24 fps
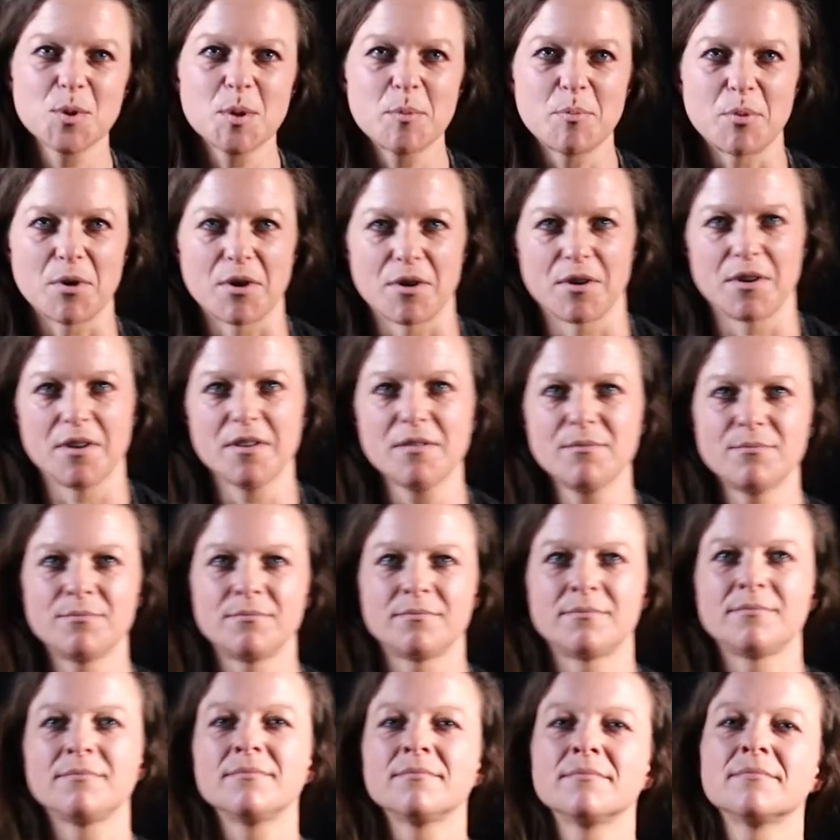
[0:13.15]
a bar
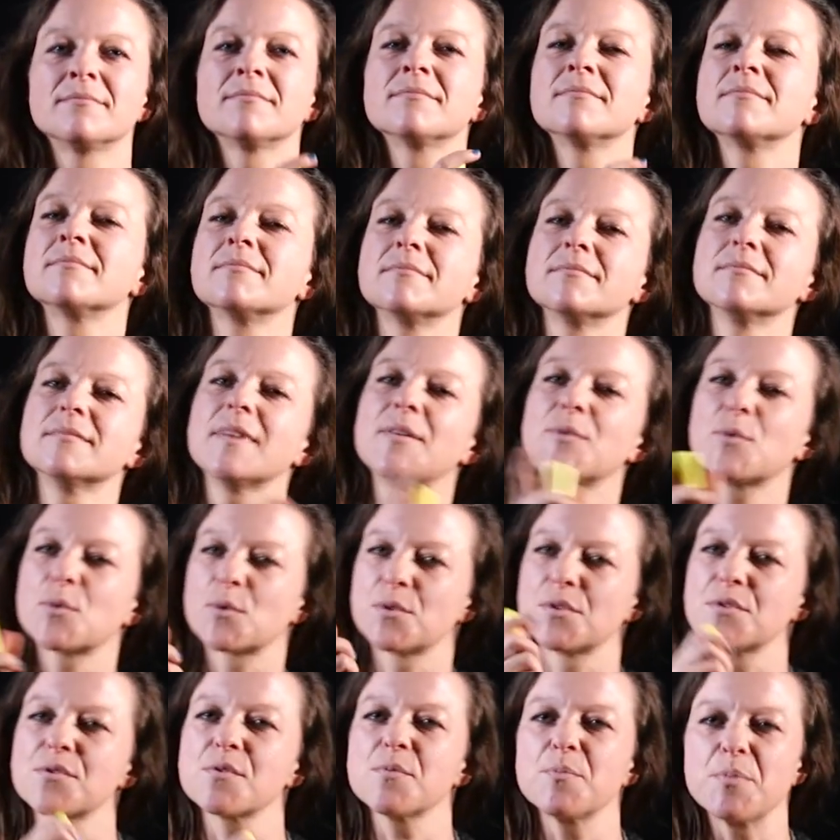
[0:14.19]
and
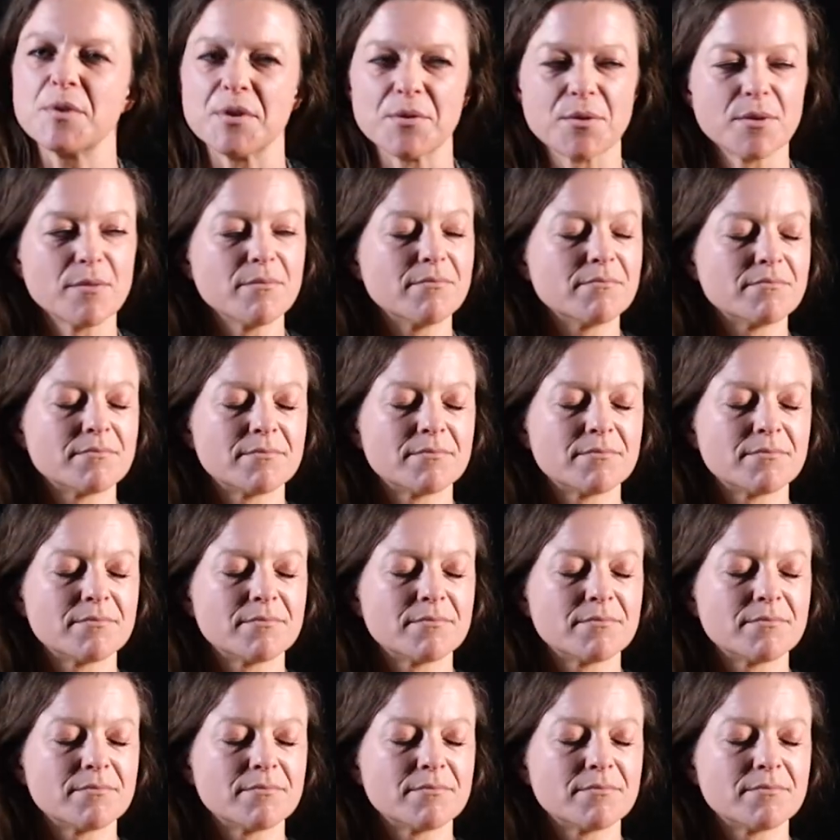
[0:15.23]
orders a beer.